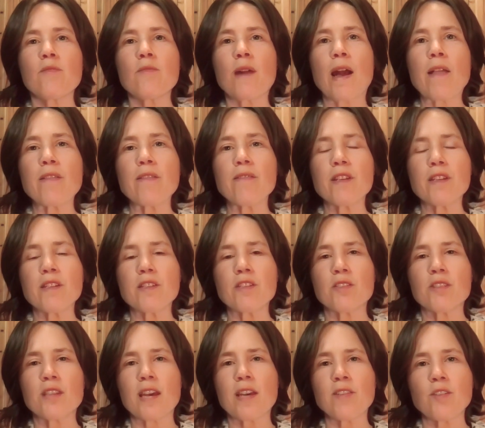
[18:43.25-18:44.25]
rather than
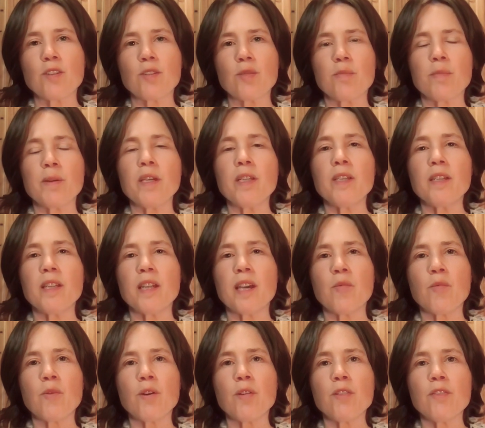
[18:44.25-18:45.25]
just ask your opinion, I
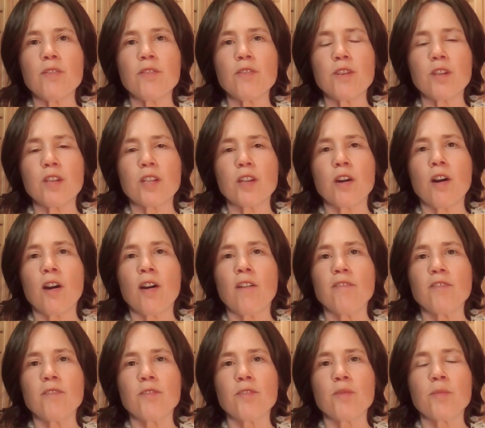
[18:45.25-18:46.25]
wonder if you can
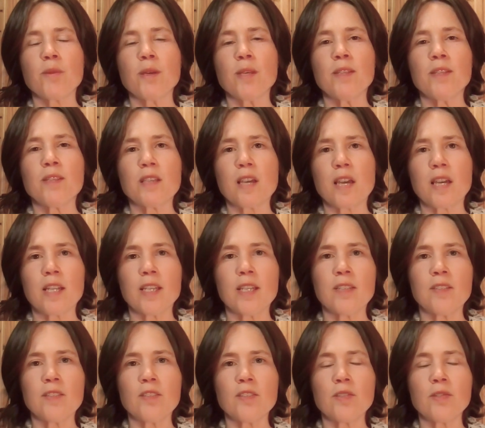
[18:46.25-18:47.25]
offer some insight
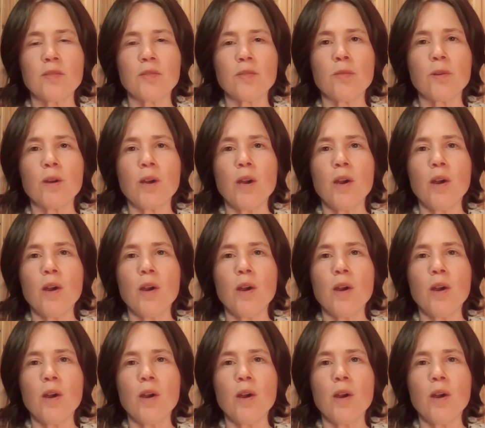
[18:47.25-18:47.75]
into